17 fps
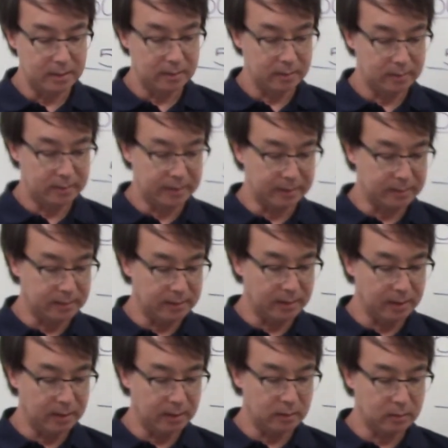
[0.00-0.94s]

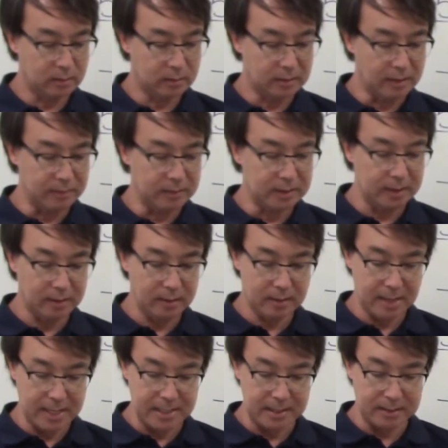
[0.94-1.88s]
16, 17,
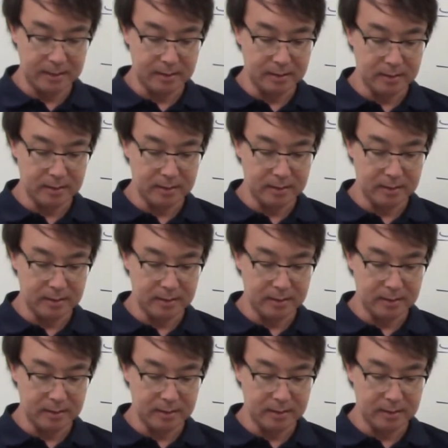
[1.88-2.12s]
18, and